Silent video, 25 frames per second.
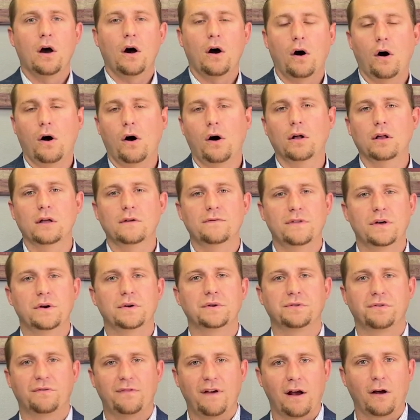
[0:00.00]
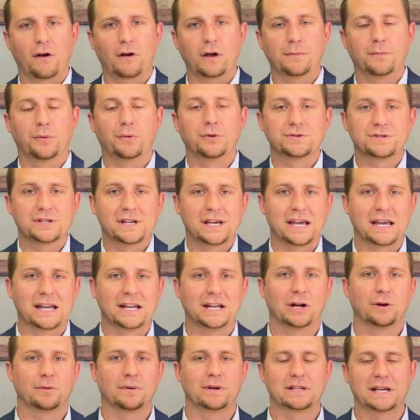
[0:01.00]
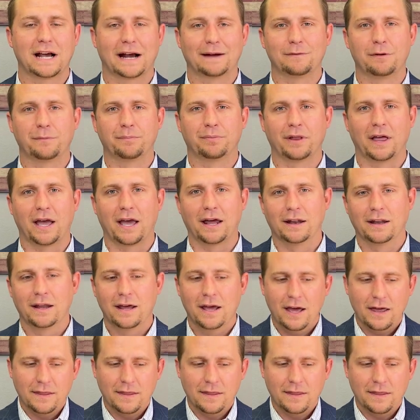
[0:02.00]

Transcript: all of those variables in your retirement plan.